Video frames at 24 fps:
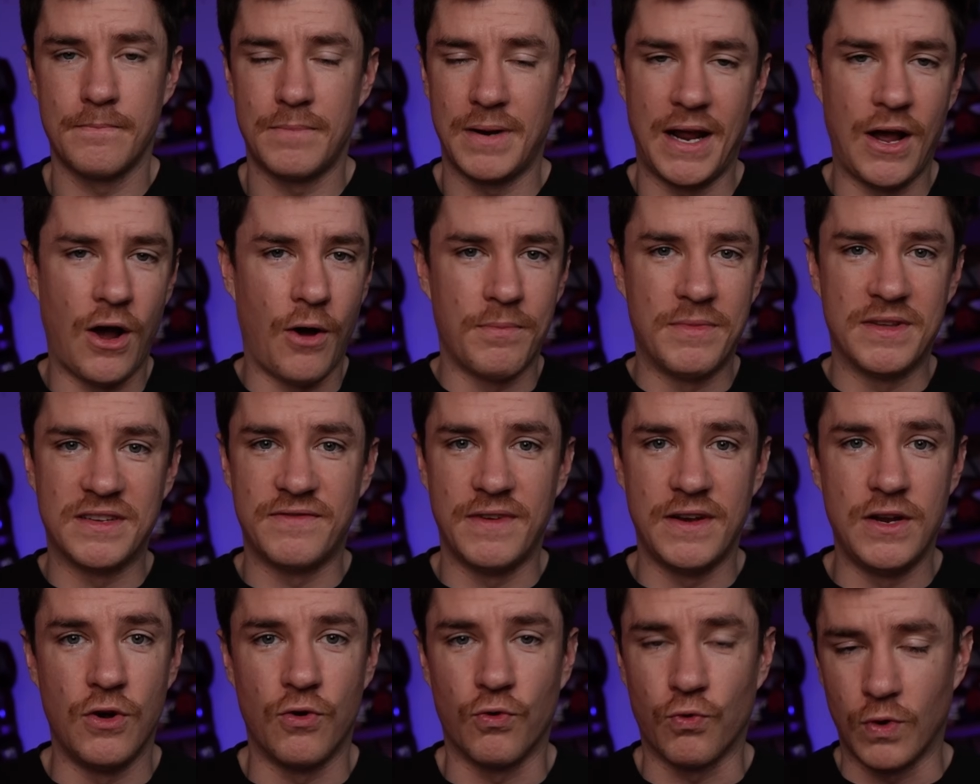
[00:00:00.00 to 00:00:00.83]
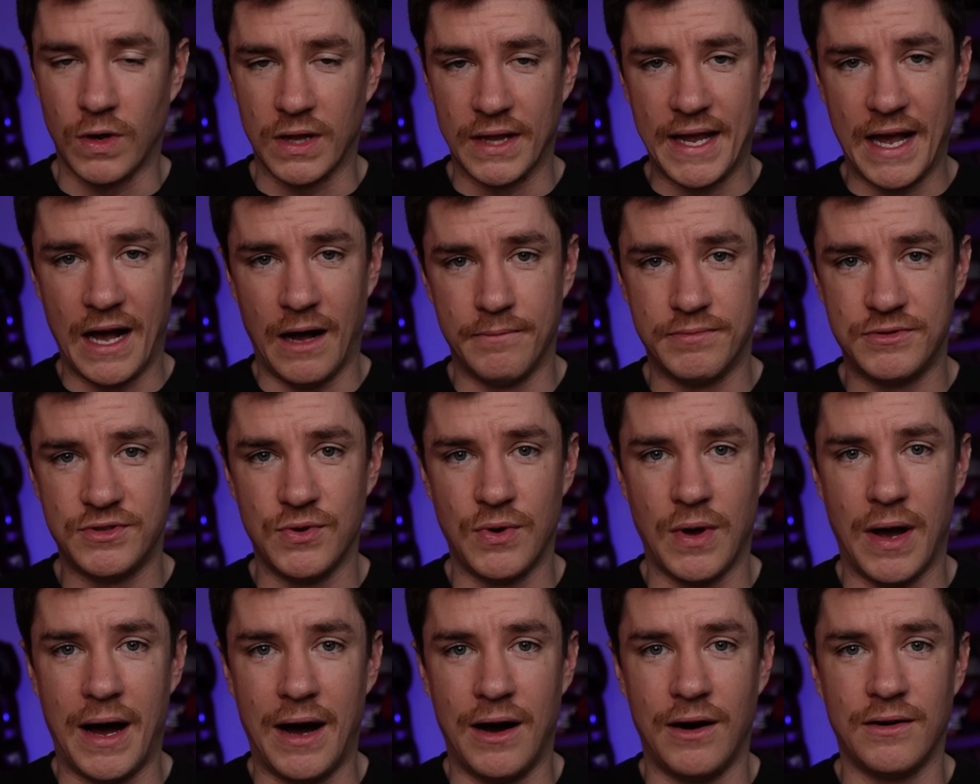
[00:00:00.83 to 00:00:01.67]
But I hope this video really helps
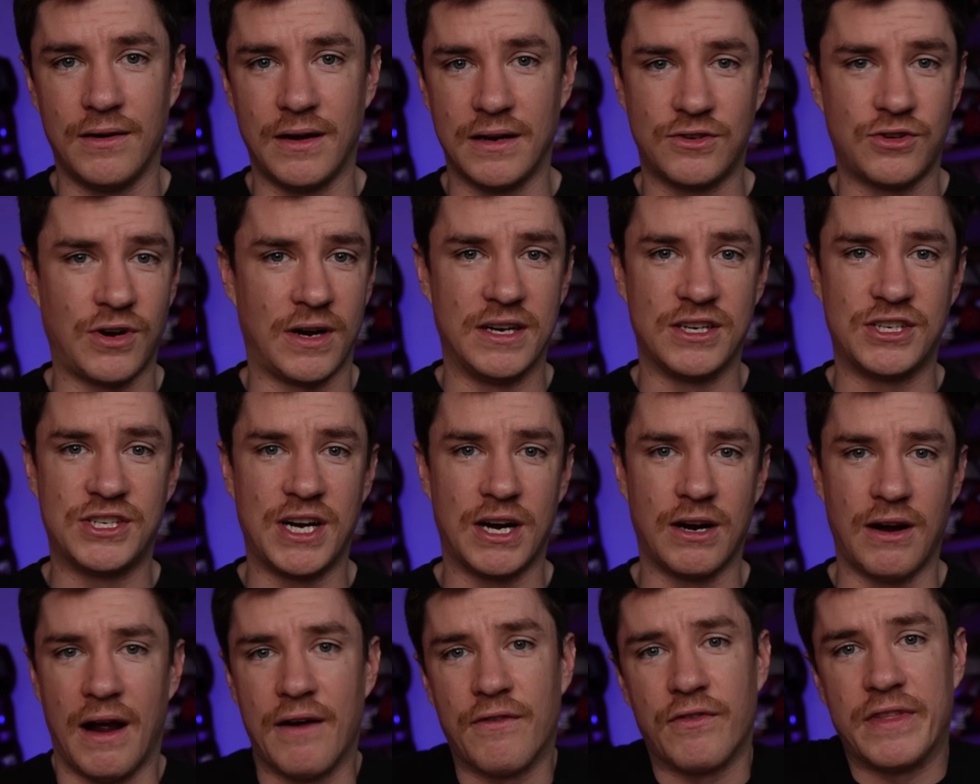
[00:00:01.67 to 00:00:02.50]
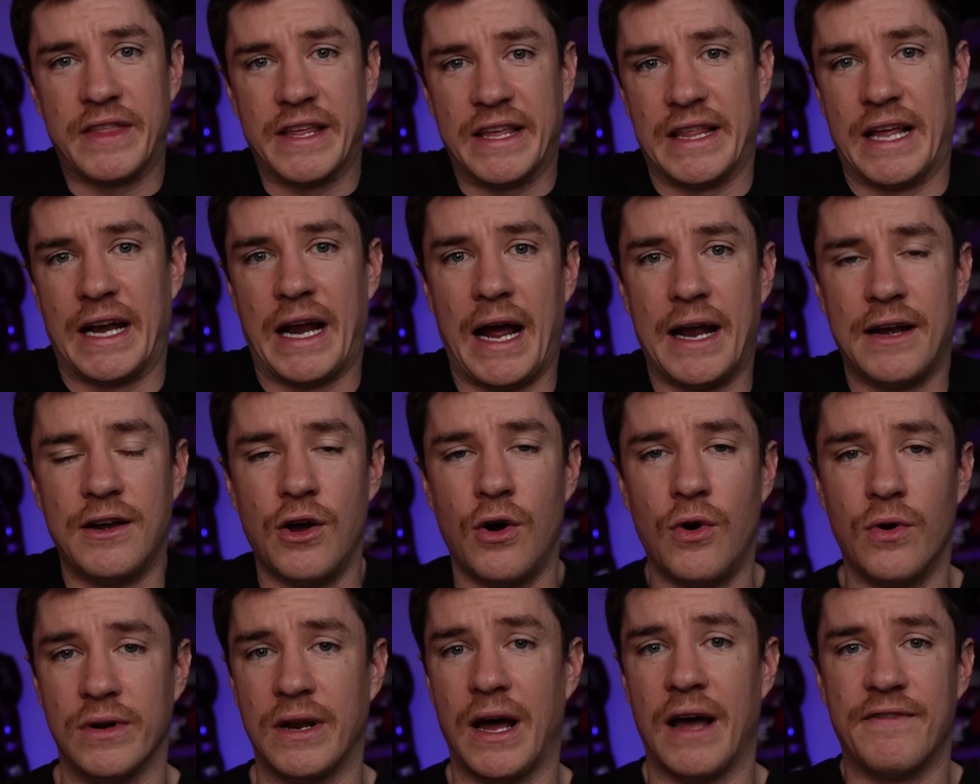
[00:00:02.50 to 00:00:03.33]
you out. I'm uh, trying to share everything that I
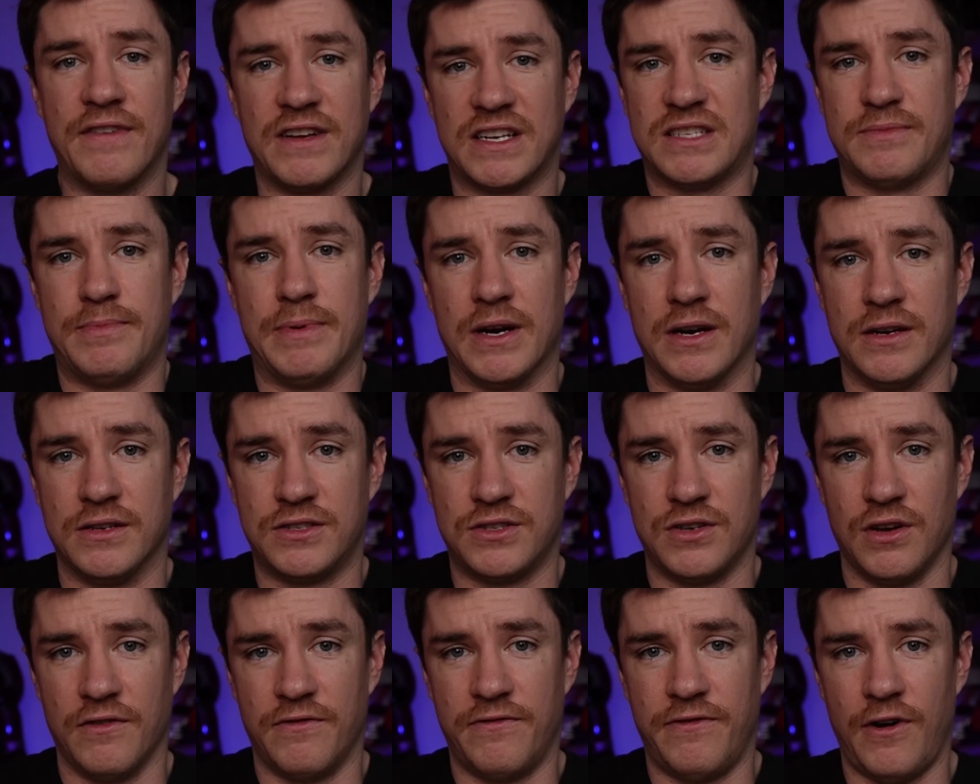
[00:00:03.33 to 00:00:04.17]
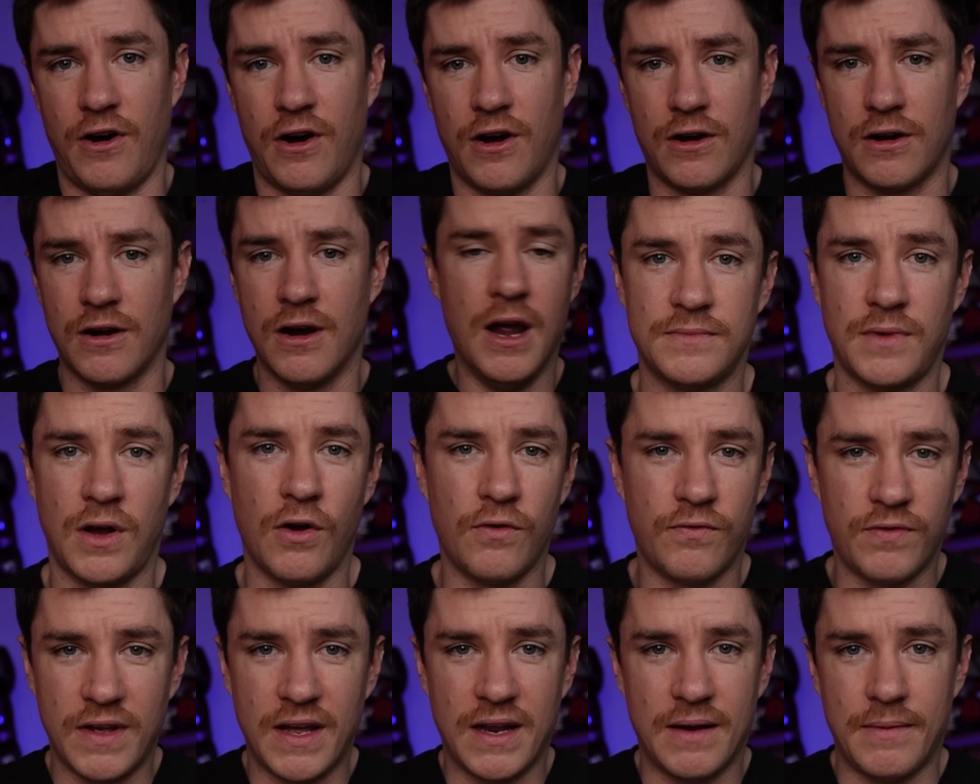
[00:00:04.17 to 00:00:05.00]
know and I've experienced so far.
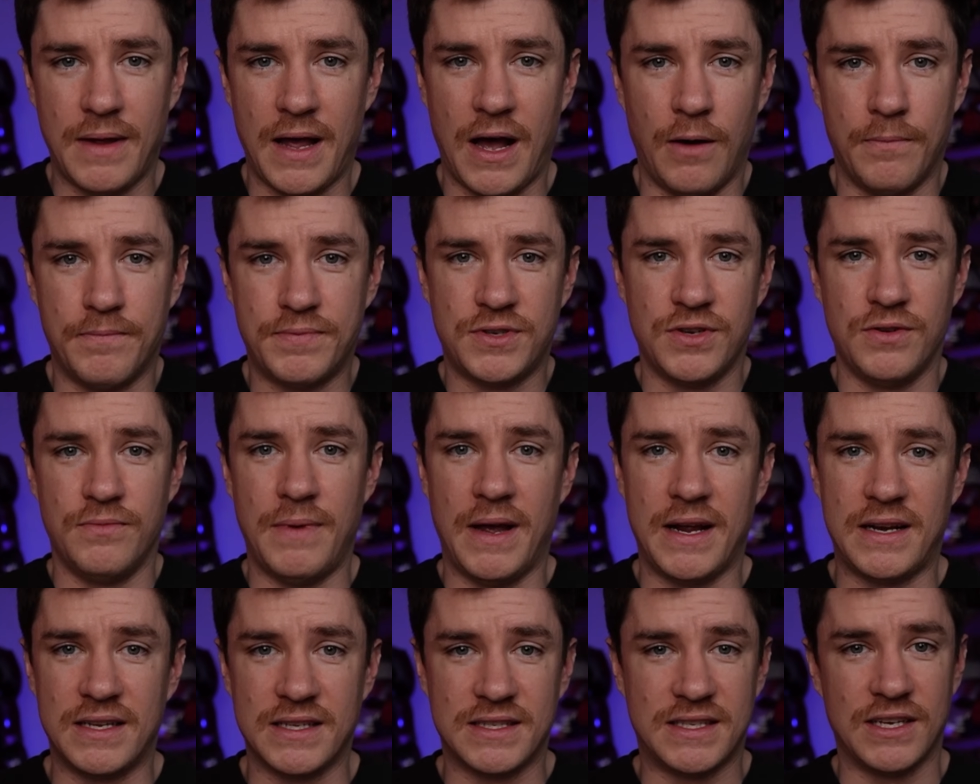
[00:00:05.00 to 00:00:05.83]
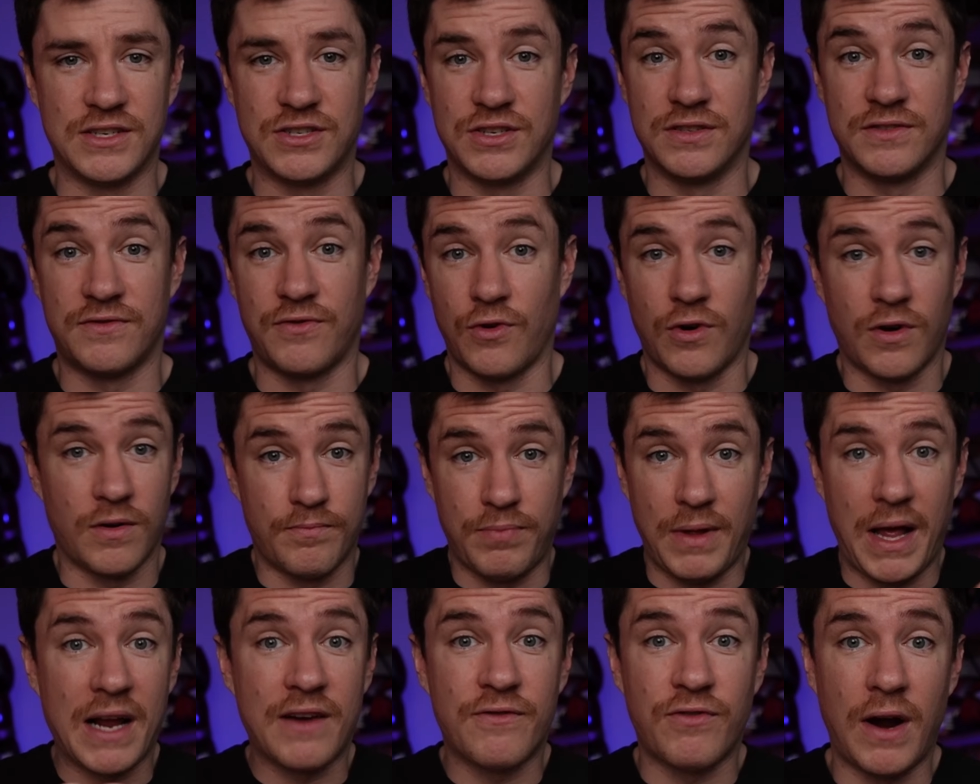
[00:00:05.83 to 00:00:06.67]
Hopefully it helps you make decisions for
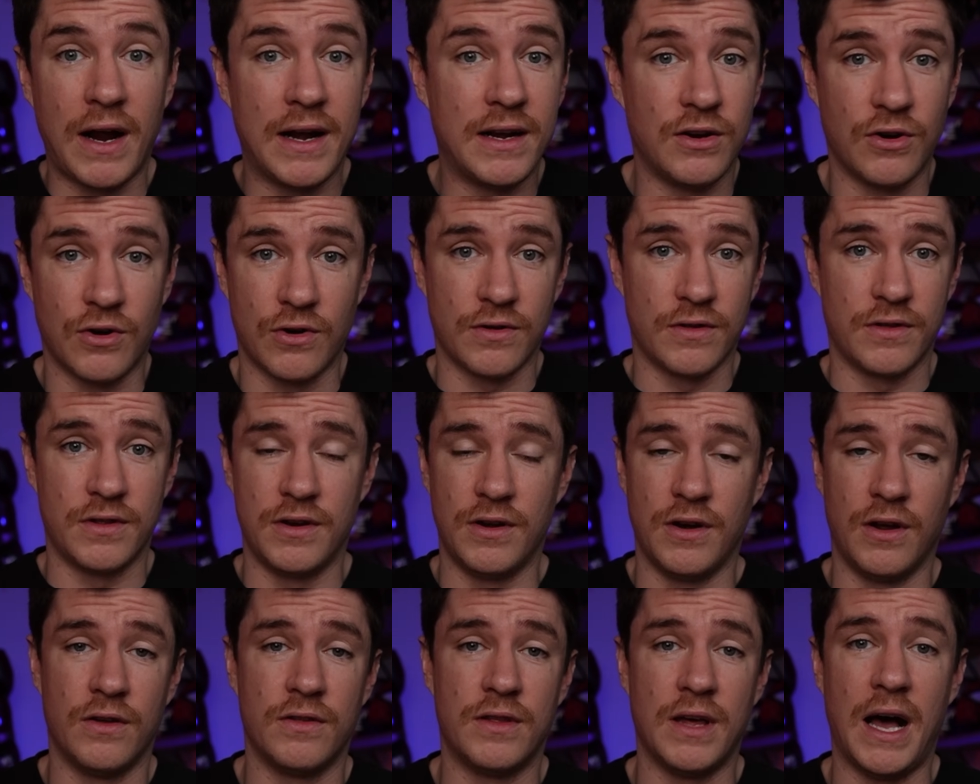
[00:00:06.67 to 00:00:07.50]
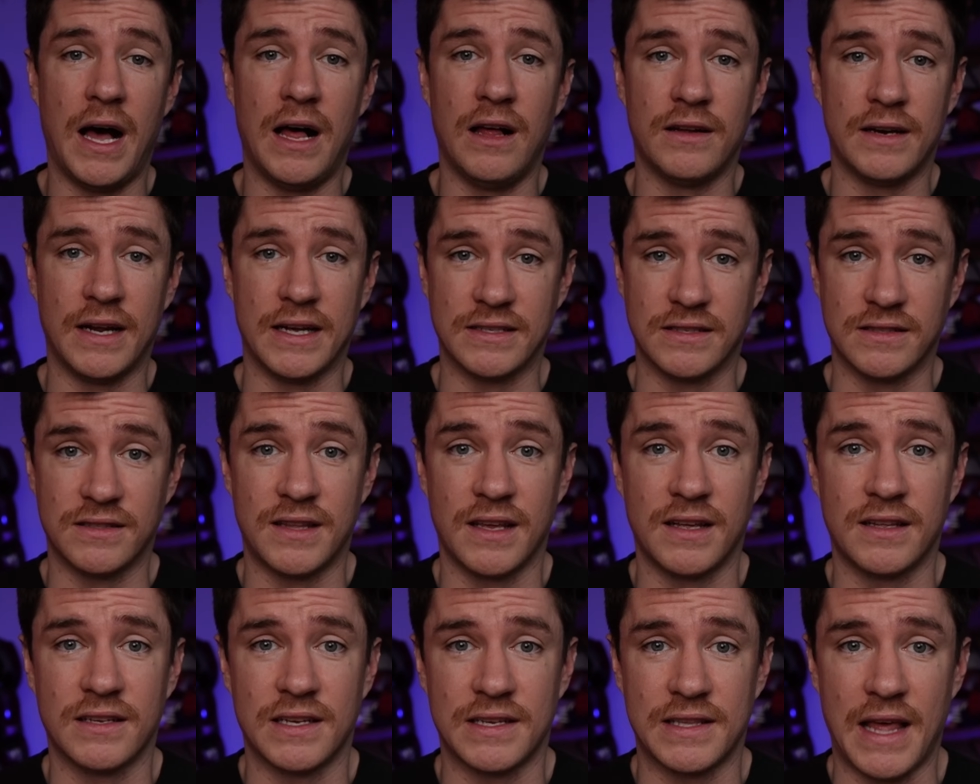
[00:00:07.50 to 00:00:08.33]
Black Friday or you know the holidays and
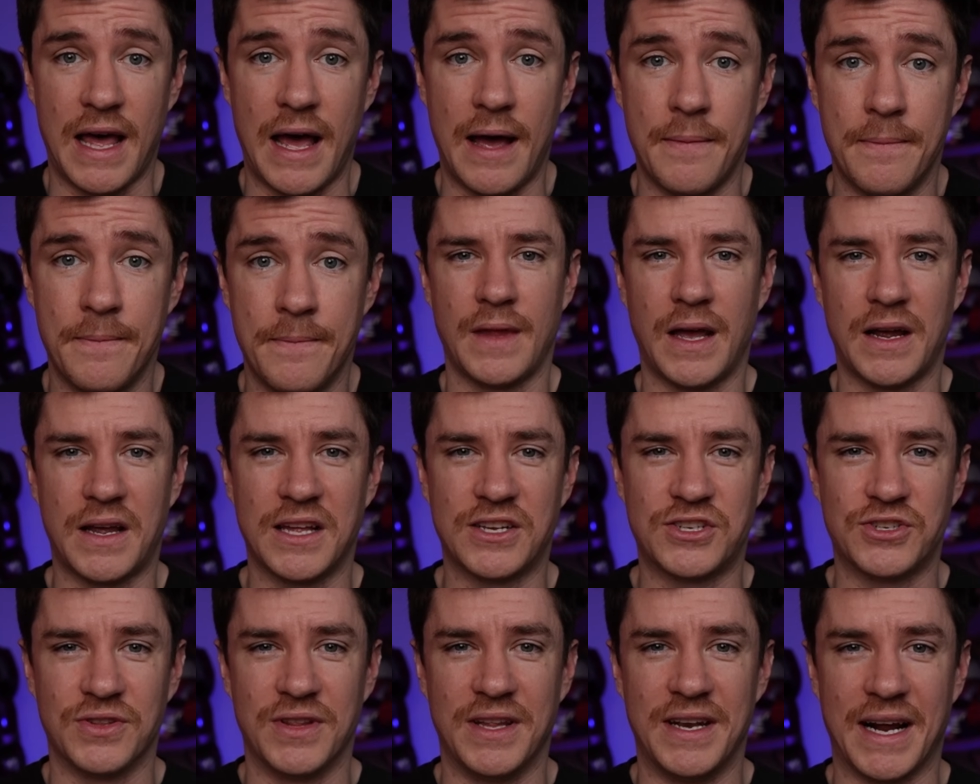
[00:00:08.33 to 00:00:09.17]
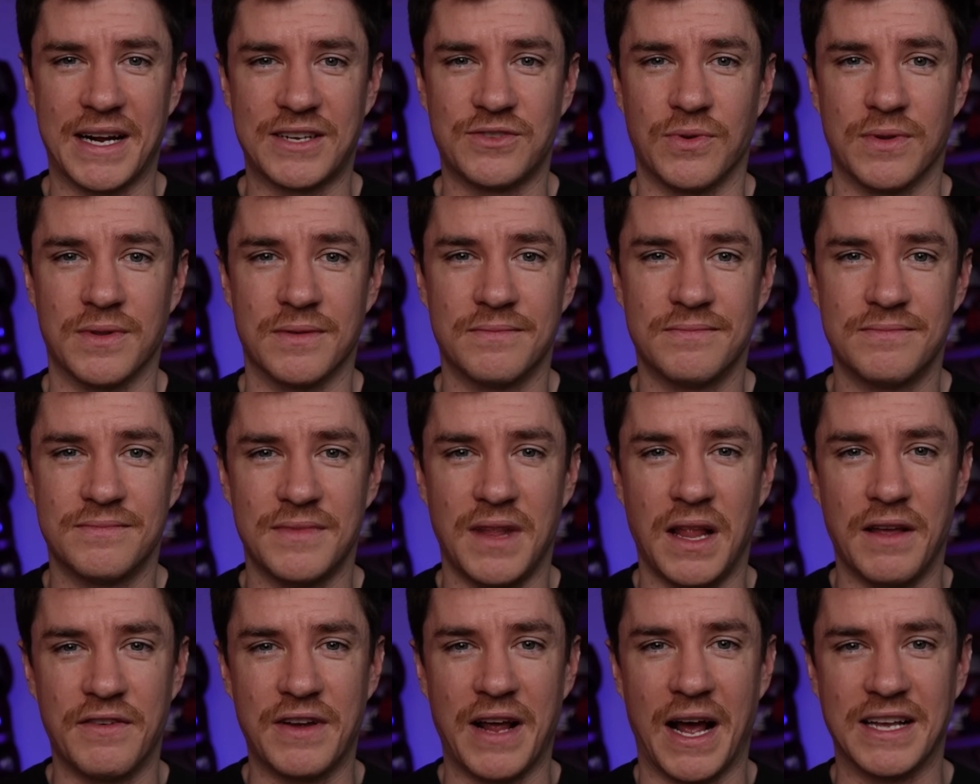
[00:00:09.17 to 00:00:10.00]
things like that. I'll catch you in the next one.
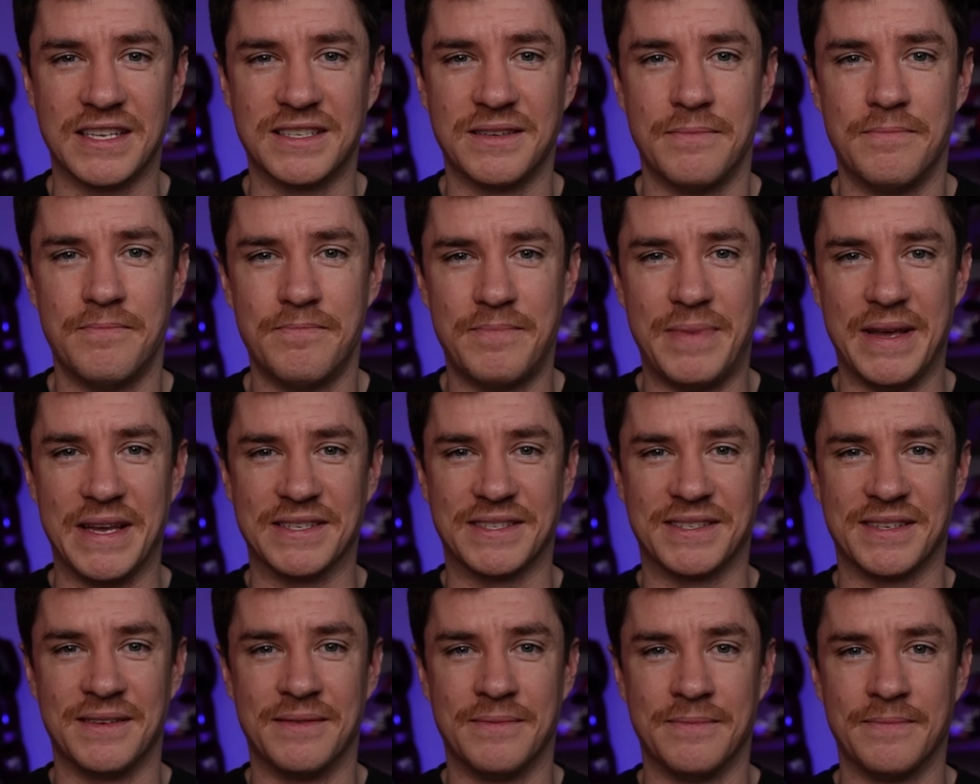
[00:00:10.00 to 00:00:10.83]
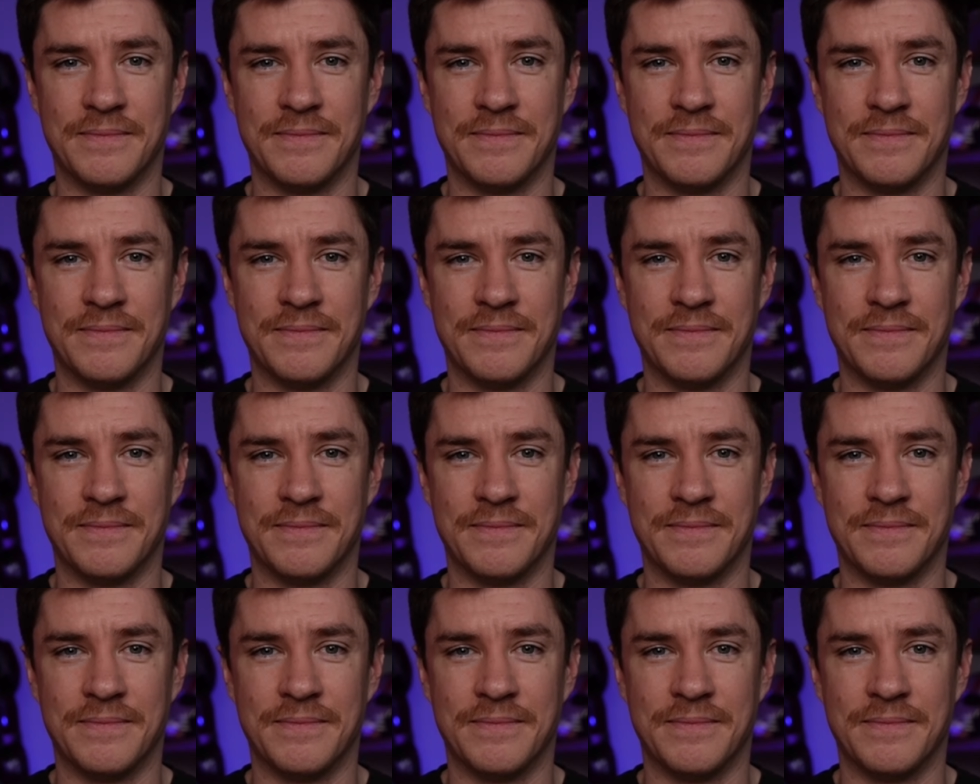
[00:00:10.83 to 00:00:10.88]
Love you guys. Peace.